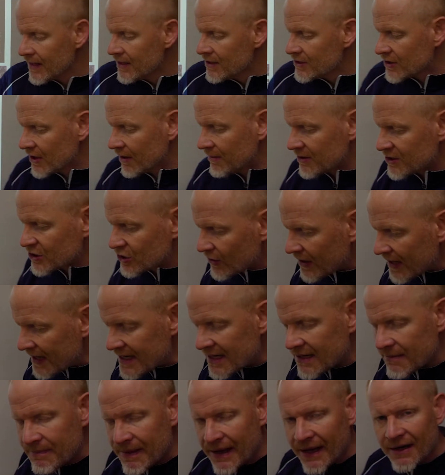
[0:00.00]
So I'm a
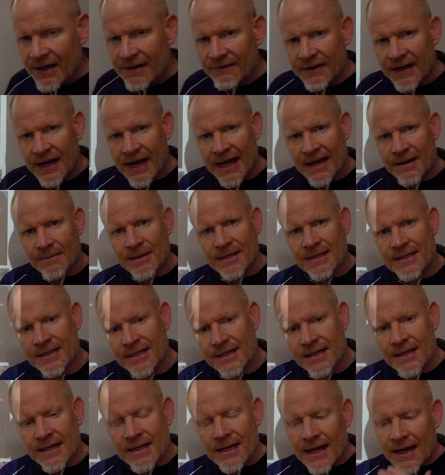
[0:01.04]
trained comparative anatomist.
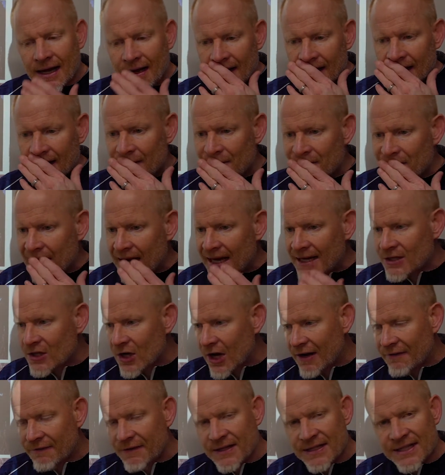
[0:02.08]
I
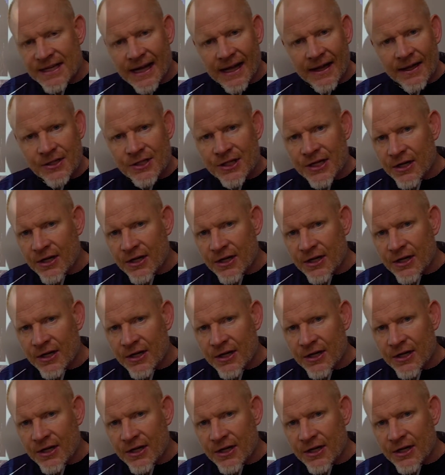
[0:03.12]
taught physiology